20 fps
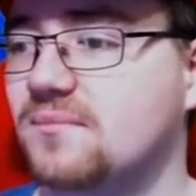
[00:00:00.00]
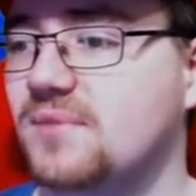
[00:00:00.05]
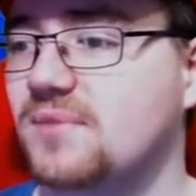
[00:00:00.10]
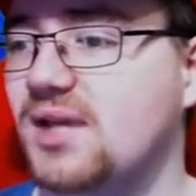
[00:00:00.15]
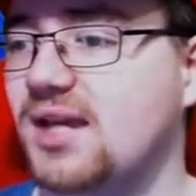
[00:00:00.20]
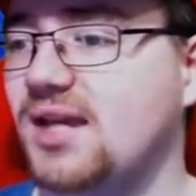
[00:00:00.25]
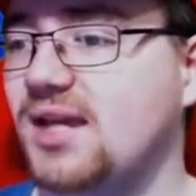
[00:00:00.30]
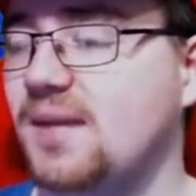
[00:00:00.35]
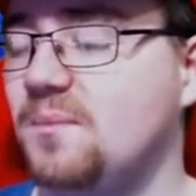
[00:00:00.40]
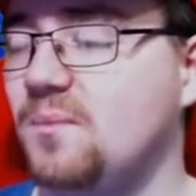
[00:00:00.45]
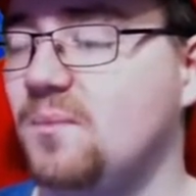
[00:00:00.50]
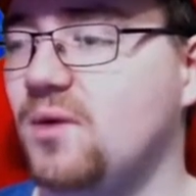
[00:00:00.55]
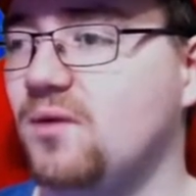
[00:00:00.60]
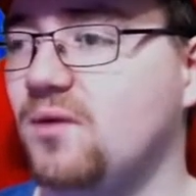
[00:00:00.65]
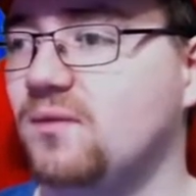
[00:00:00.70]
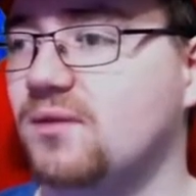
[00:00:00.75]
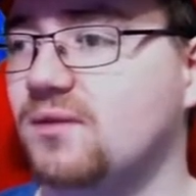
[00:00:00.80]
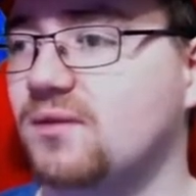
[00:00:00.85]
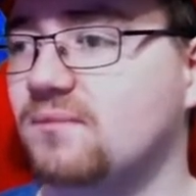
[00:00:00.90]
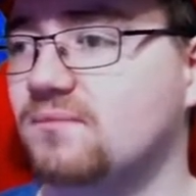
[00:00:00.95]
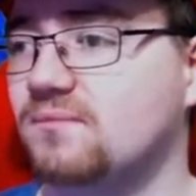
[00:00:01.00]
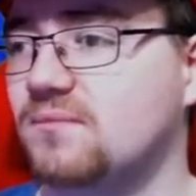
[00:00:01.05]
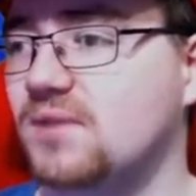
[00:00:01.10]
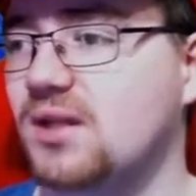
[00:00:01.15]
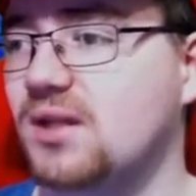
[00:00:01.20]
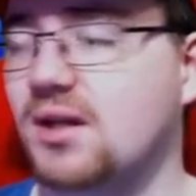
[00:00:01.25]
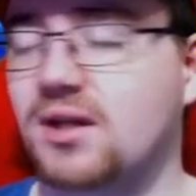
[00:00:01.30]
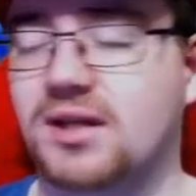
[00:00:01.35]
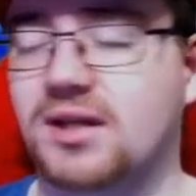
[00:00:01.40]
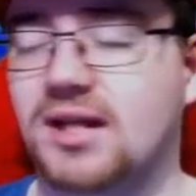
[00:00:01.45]
you keep on,
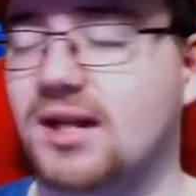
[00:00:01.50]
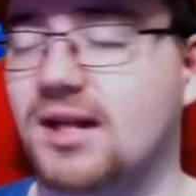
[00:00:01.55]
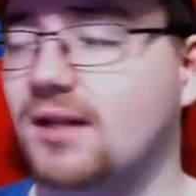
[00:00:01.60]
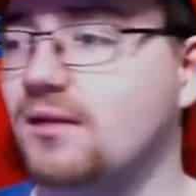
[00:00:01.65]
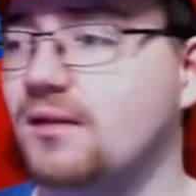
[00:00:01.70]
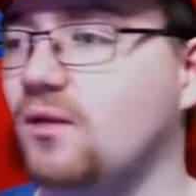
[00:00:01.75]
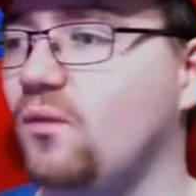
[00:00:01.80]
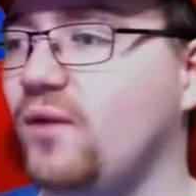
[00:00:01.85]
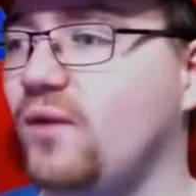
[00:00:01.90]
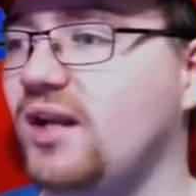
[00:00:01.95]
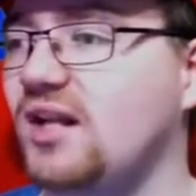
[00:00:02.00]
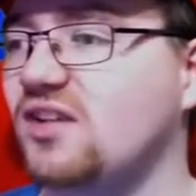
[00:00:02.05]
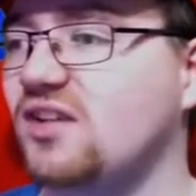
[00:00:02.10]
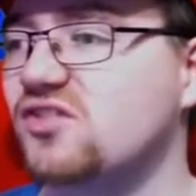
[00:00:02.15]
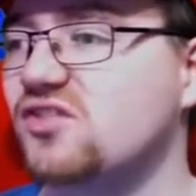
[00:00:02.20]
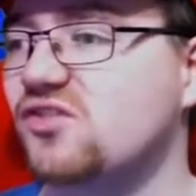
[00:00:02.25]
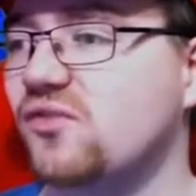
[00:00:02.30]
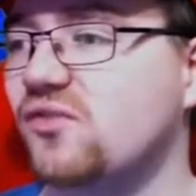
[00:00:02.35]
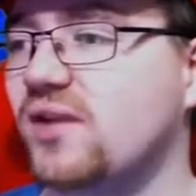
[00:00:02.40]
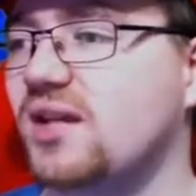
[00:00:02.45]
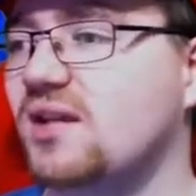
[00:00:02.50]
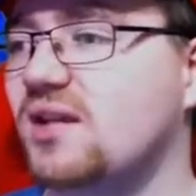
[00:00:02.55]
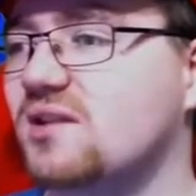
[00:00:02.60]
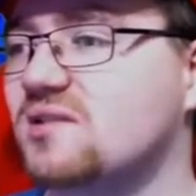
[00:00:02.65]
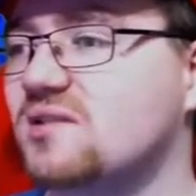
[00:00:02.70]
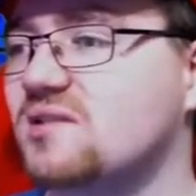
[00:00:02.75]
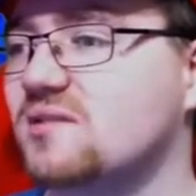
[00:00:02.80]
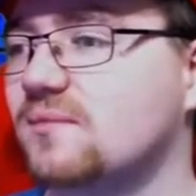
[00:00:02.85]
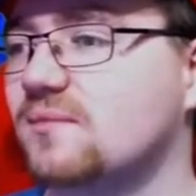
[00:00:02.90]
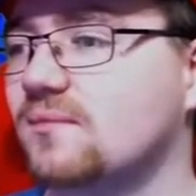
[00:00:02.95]
you know, getting the winning
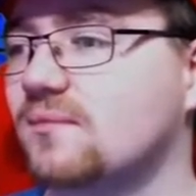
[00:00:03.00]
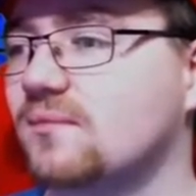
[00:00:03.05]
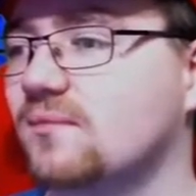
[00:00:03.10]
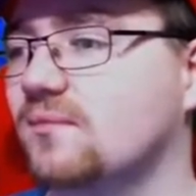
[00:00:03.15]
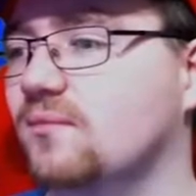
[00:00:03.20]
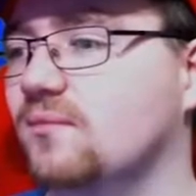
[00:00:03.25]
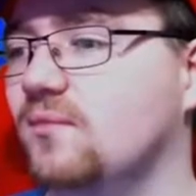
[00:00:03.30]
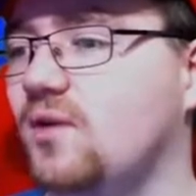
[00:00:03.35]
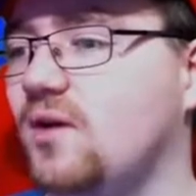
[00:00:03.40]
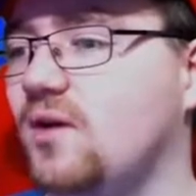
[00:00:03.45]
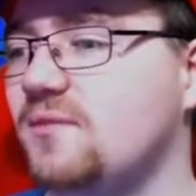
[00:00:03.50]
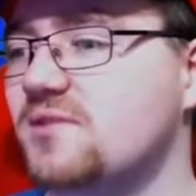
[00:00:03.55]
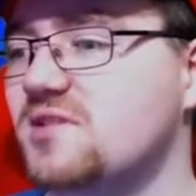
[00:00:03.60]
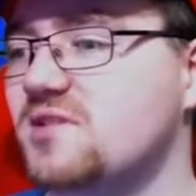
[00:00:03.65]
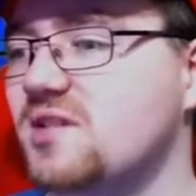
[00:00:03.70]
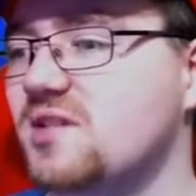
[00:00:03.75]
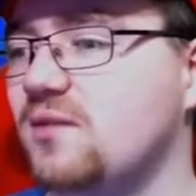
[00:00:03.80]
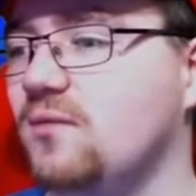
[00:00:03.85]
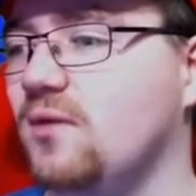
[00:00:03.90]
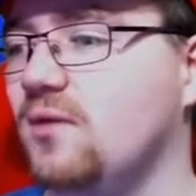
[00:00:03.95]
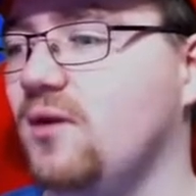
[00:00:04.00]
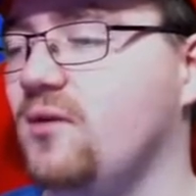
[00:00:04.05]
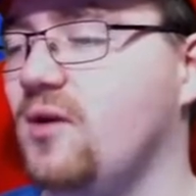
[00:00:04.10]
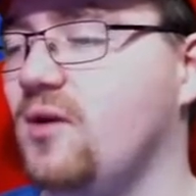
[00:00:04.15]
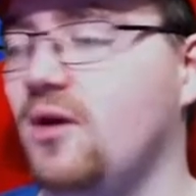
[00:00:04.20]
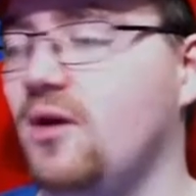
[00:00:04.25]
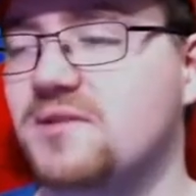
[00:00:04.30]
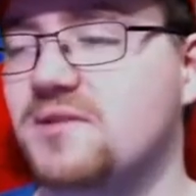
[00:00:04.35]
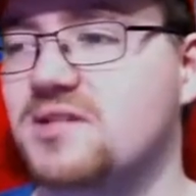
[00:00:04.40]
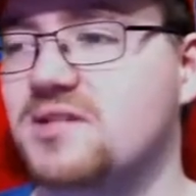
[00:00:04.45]
streaks obviously. Well,
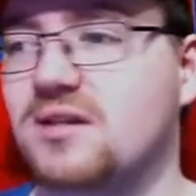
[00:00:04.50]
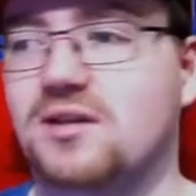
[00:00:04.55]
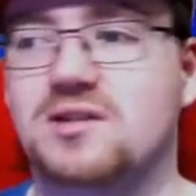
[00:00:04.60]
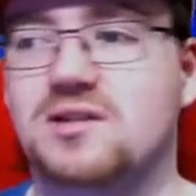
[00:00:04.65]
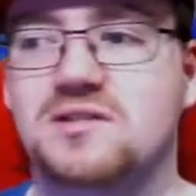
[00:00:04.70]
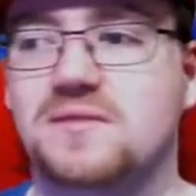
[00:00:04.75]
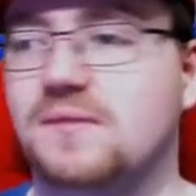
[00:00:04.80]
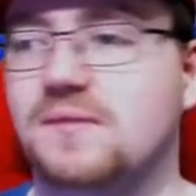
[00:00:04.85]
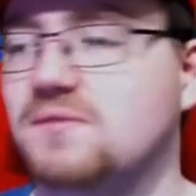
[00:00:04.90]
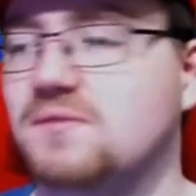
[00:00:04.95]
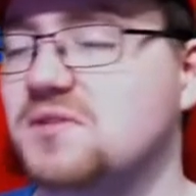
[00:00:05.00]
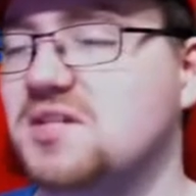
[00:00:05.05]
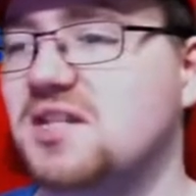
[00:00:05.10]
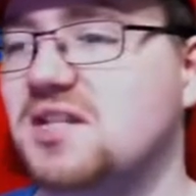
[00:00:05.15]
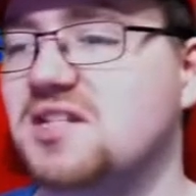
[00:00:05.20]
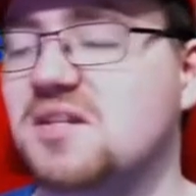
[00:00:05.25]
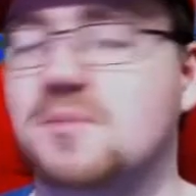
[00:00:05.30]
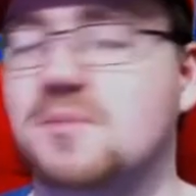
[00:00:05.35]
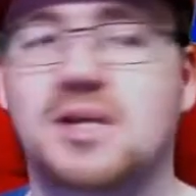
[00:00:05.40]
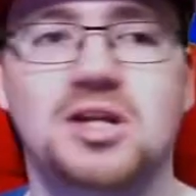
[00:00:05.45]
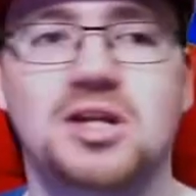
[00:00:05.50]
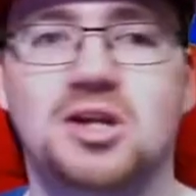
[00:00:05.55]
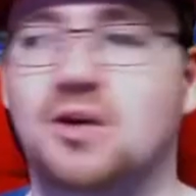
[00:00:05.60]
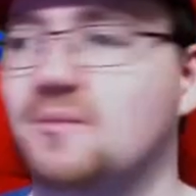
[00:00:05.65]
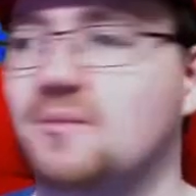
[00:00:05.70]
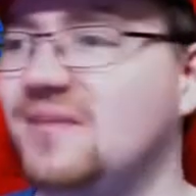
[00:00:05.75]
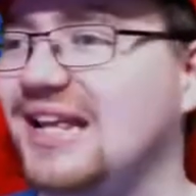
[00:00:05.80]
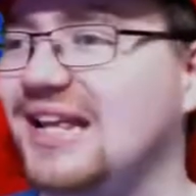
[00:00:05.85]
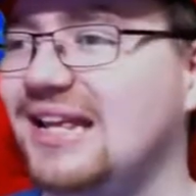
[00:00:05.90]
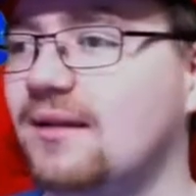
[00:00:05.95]
obviously, because 50 CCP, you
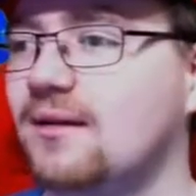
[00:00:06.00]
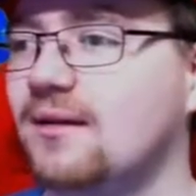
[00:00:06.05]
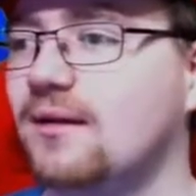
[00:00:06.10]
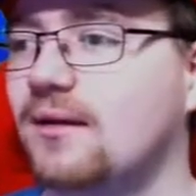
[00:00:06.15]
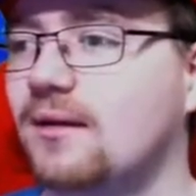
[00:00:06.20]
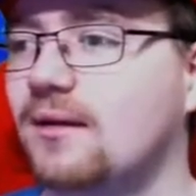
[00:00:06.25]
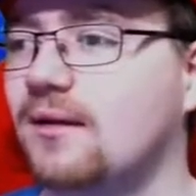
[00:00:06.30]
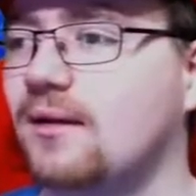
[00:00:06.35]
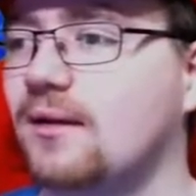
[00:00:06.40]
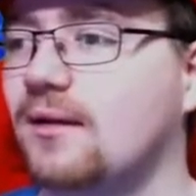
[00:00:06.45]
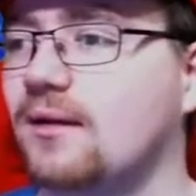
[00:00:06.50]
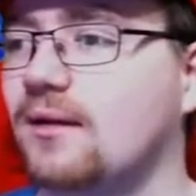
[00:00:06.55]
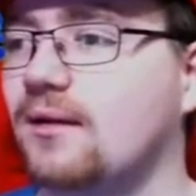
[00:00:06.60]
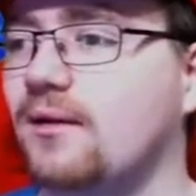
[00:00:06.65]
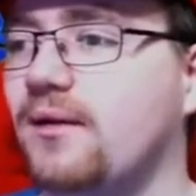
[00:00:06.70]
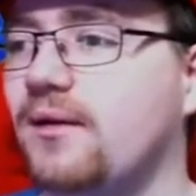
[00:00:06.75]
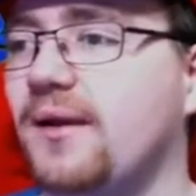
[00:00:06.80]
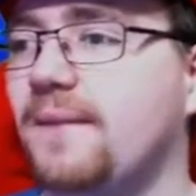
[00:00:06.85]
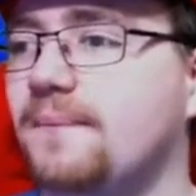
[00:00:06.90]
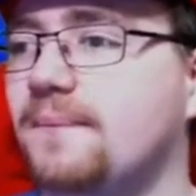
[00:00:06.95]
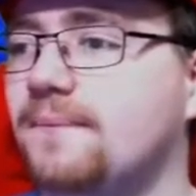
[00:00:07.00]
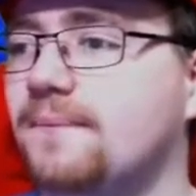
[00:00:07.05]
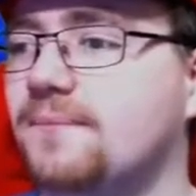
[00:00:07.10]
know. Alright.